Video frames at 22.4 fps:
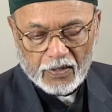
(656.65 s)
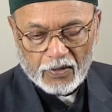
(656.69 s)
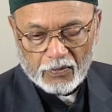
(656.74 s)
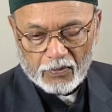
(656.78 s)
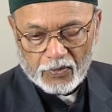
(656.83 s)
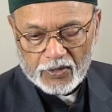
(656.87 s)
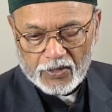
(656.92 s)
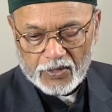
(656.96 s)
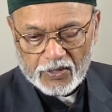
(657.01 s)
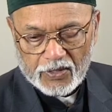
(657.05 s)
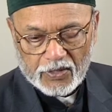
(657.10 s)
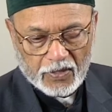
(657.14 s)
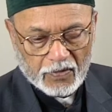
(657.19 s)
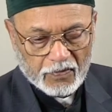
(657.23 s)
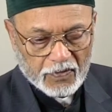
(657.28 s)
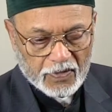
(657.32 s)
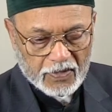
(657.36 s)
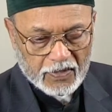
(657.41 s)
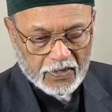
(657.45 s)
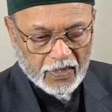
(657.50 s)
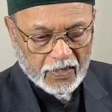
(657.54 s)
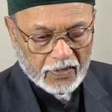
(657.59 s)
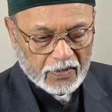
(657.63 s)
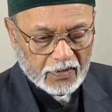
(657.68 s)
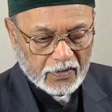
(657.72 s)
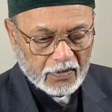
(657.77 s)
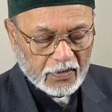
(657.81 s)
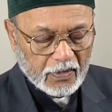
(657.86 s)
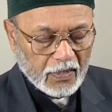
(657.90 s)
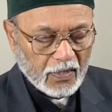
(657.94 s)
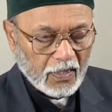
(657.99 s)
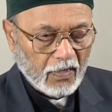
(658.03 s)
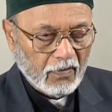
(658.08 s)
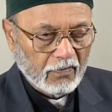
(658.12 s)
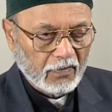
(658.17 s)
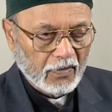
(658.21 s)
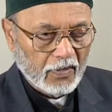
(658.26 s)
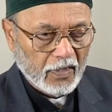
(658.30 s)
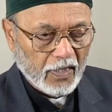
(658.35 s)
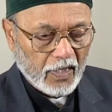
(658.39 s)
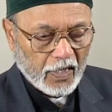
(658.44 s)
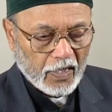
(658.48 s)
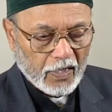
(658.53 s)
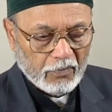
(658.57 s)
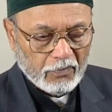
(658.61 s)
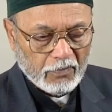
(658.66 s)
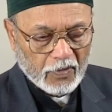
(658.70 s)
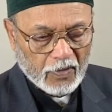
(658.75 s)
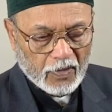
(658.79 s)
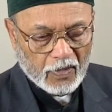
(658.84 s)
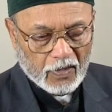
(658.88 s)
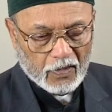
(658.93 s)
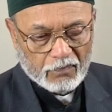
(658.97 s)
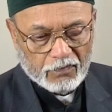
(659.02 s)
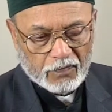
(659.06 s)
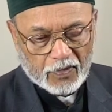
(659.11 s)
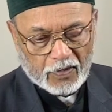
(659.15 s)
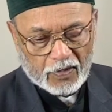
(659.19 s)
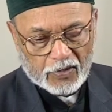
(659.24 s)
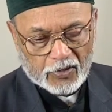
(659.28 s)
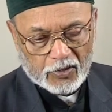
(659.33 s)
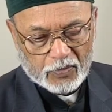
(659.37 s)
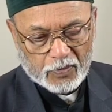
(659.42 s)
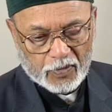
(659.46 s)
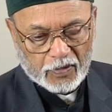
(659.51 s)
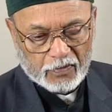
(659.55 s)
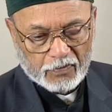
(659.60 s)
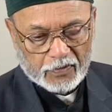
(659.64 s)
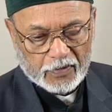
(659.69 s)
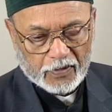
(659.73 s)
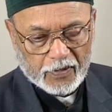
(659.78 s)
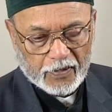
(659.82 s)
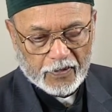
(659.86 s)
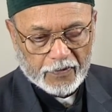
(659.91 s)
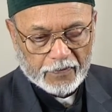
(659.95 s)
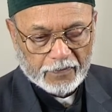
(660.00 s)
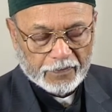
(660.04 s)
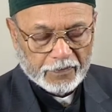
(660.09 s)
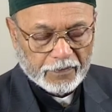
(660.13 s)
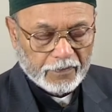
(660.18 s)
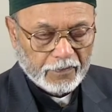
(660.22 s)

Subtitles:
which is the recital of the name of Allah subhanahu wa ta'ala.